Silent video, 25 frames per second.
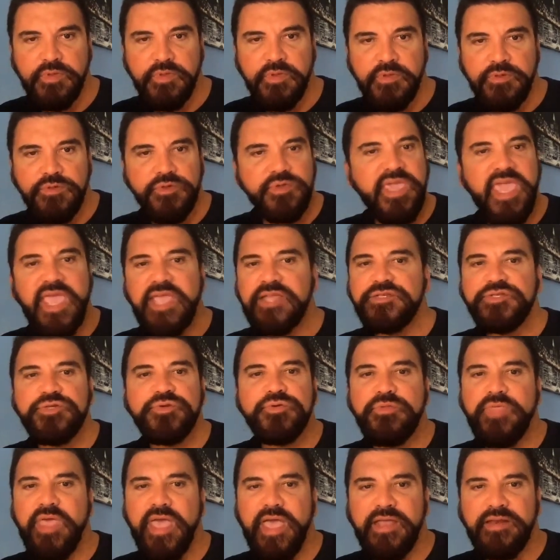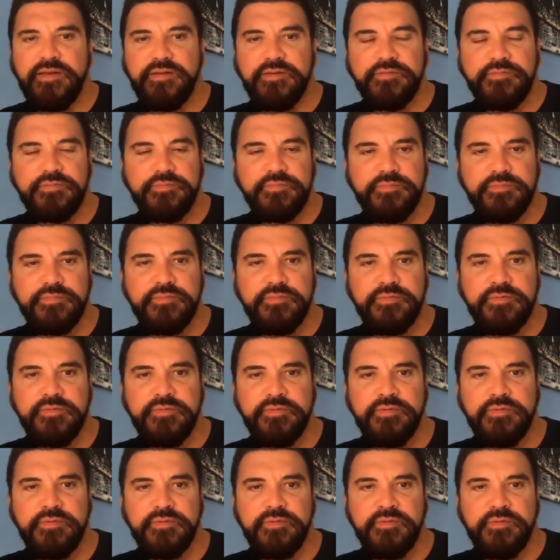You can't do that.
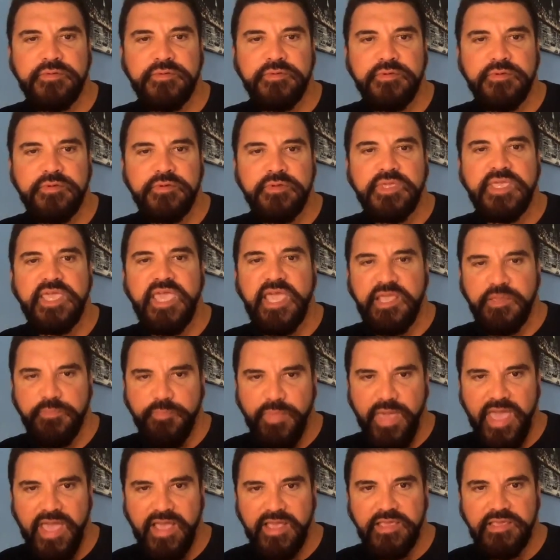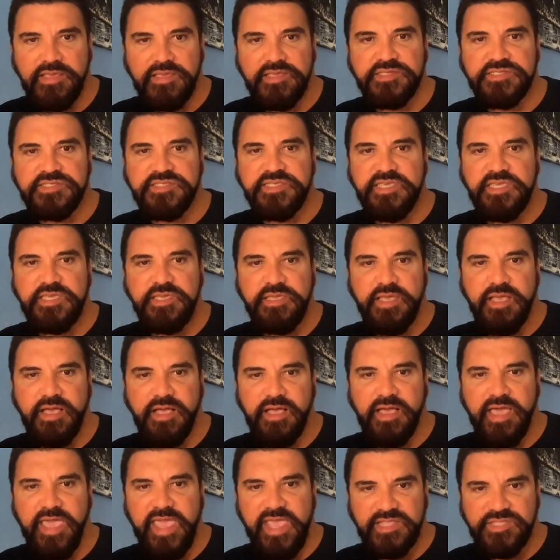Kickback is the
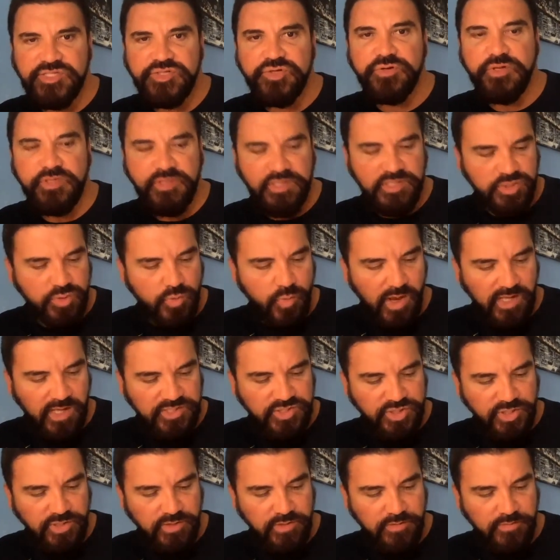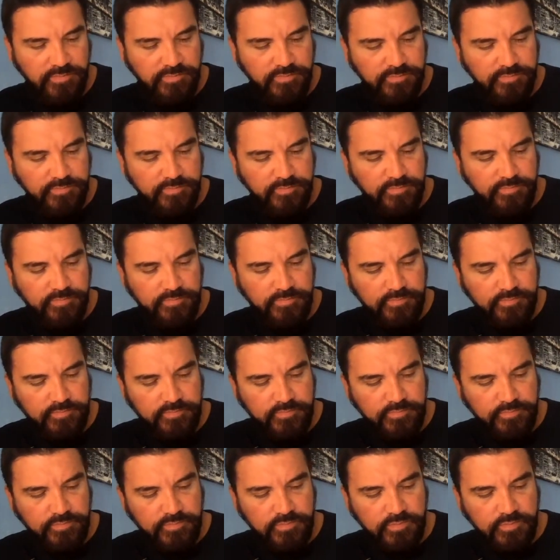answer to this question.
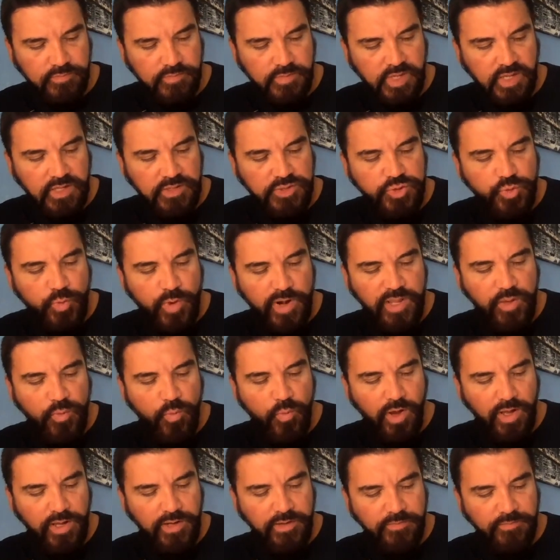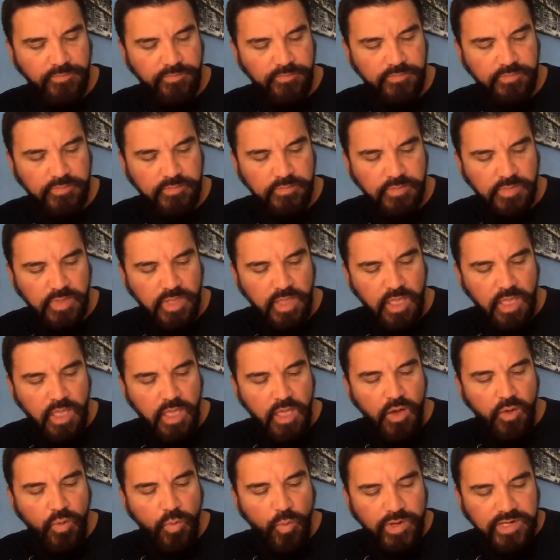21.
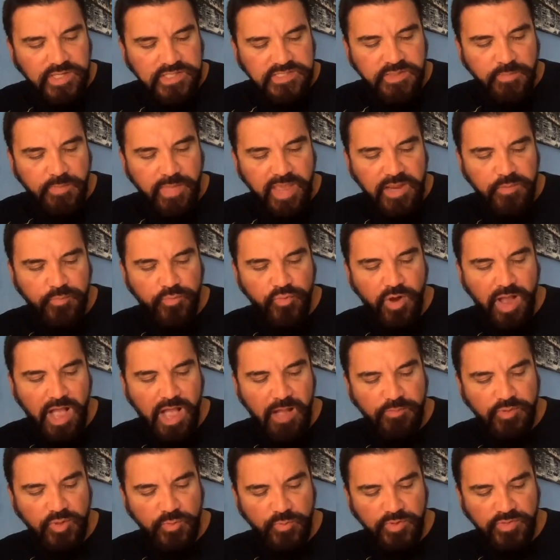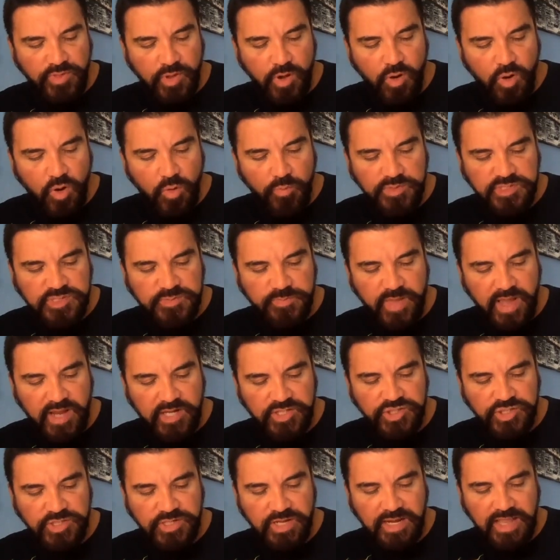What is the main problem with a home
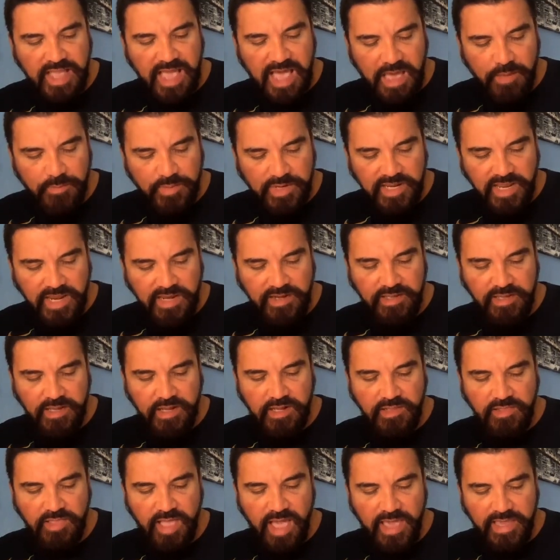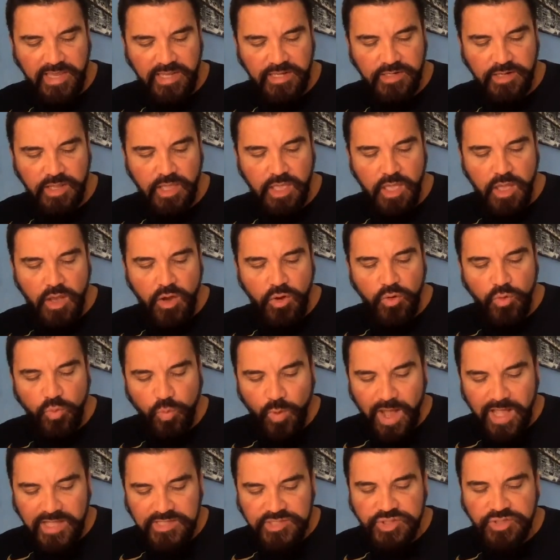inspection accommodating a client who
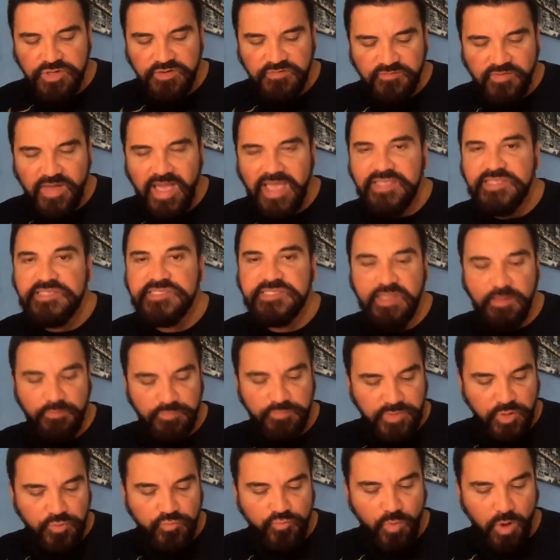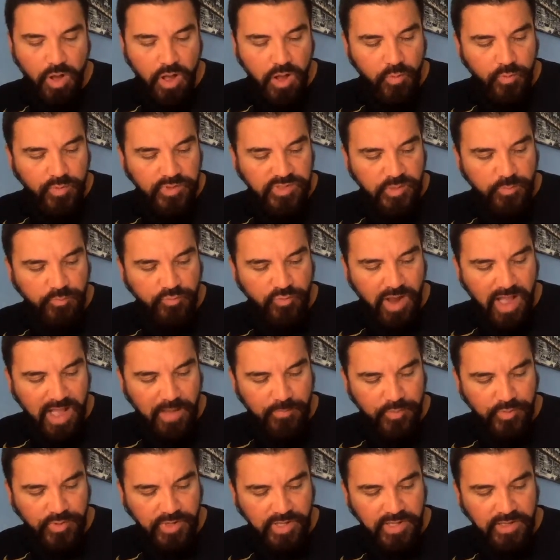wants you to find something wrong with the
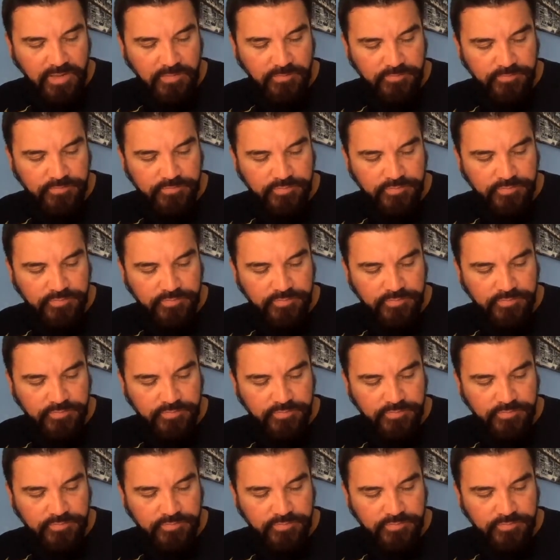property